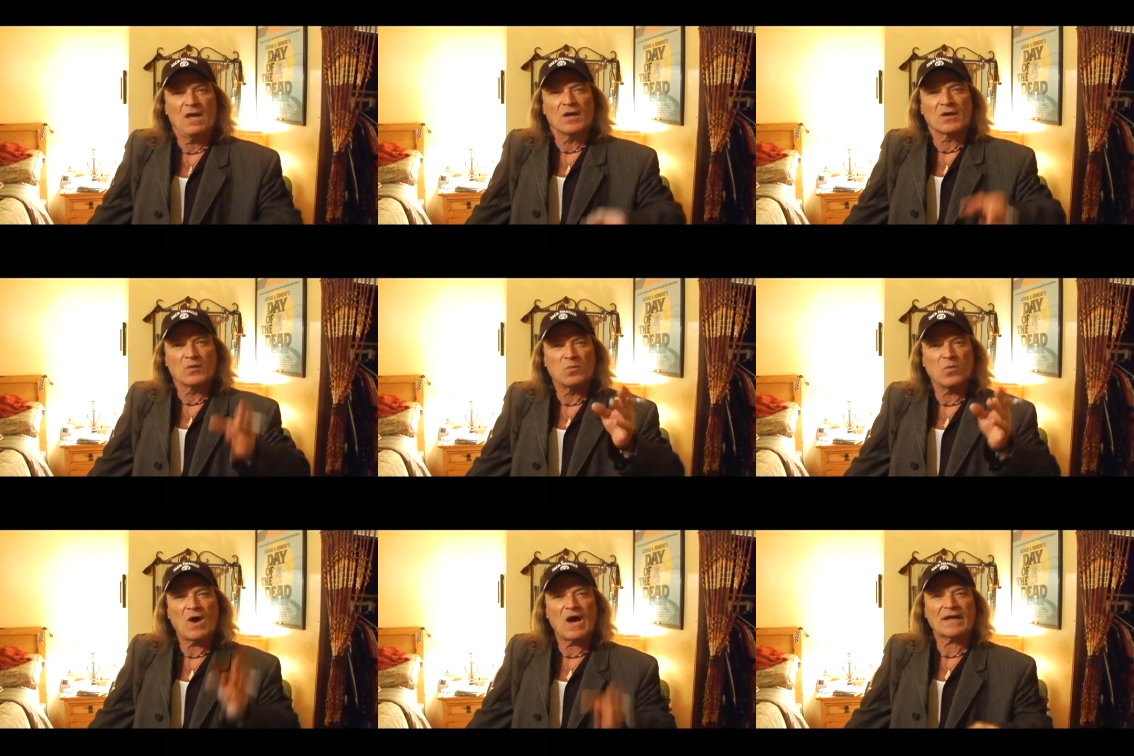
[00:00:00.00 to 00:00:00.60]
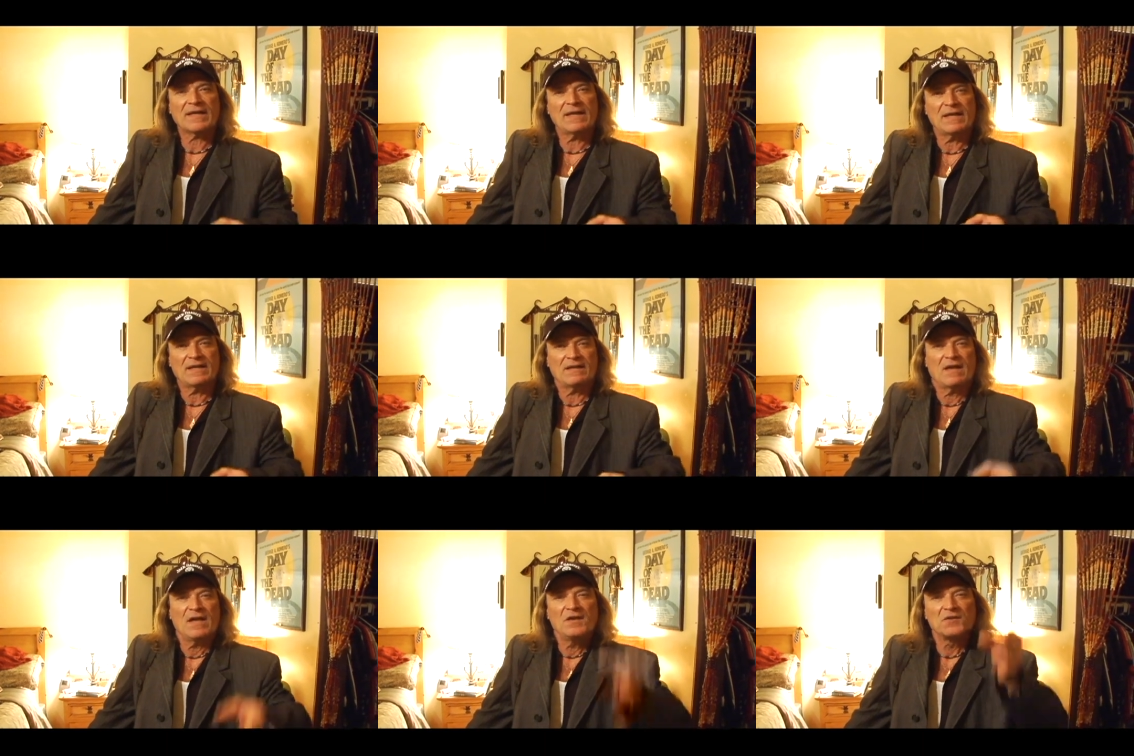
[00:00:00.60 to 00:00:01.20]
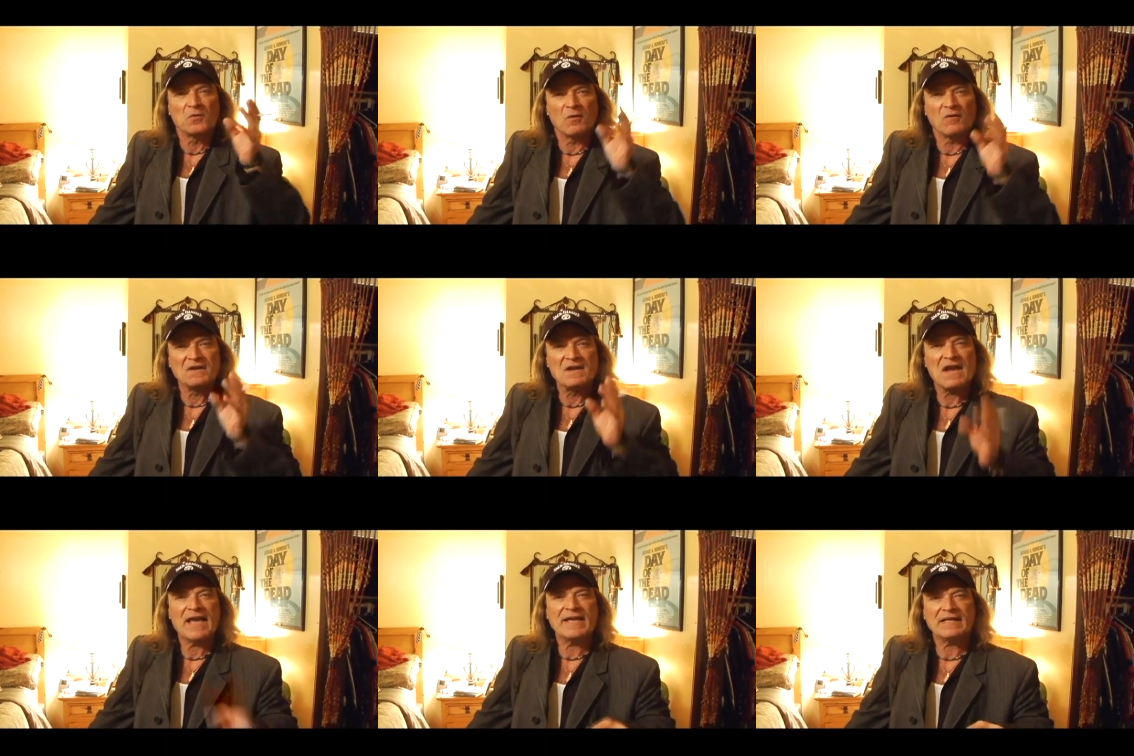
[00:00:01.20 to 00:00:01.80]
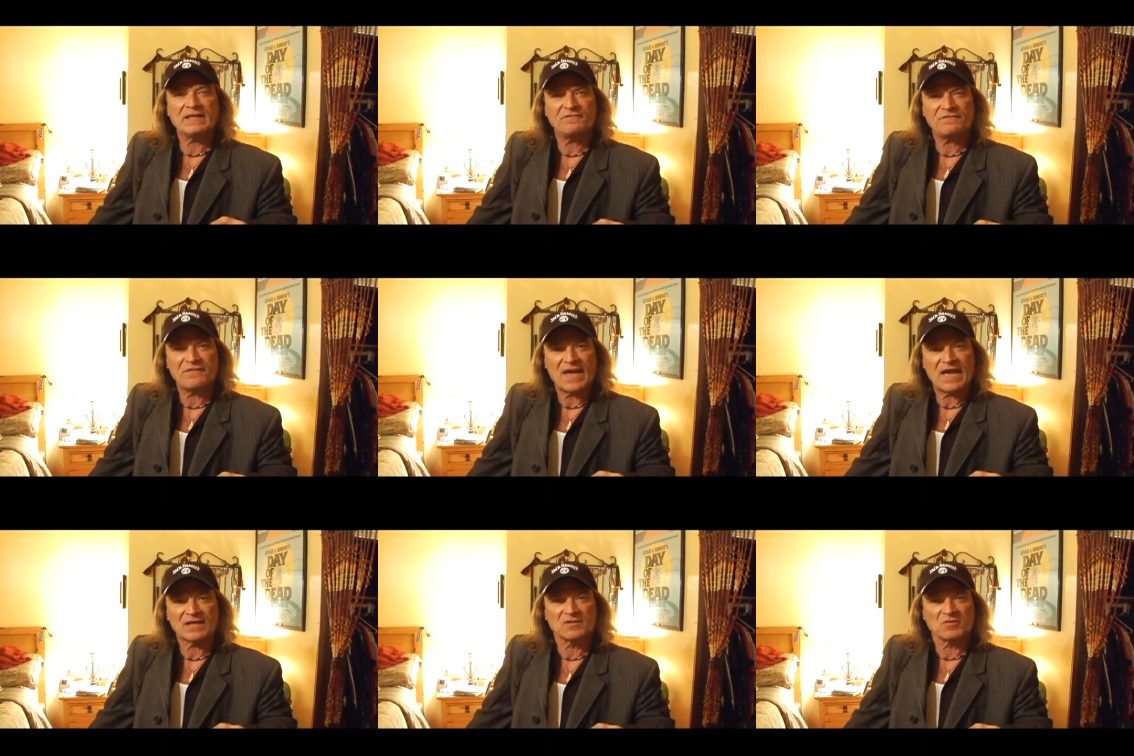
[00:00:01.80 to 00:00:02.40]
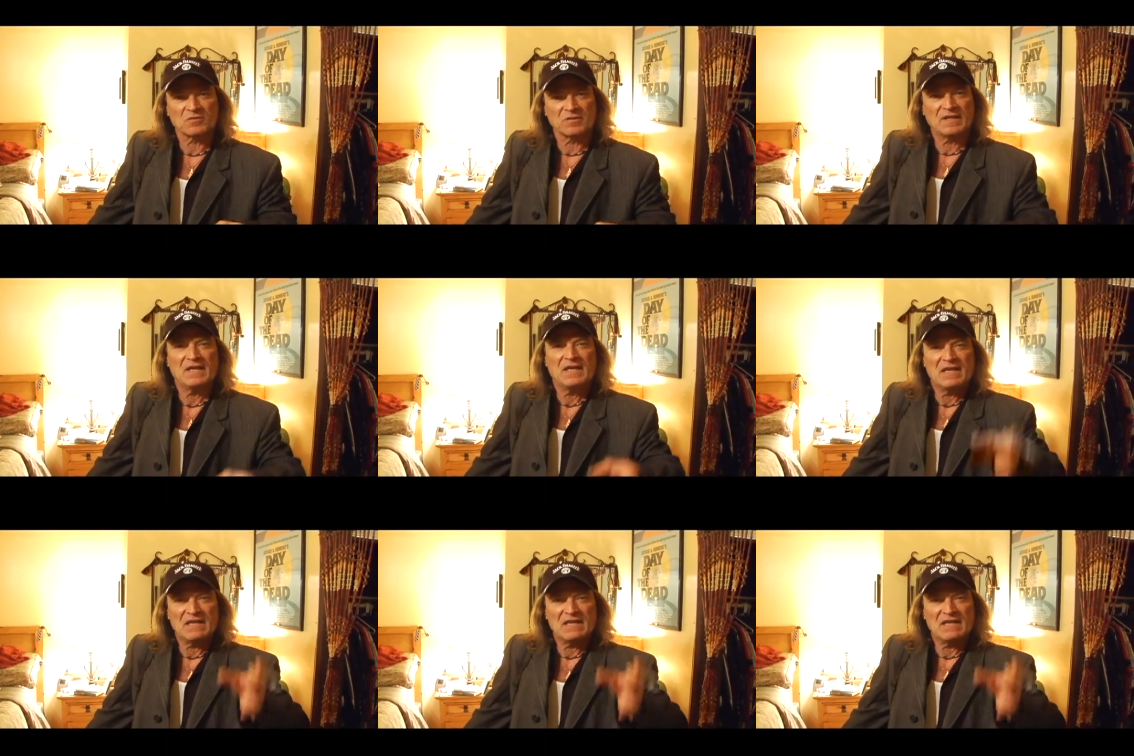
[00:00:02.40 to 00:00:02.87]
could walk in to a Nike factory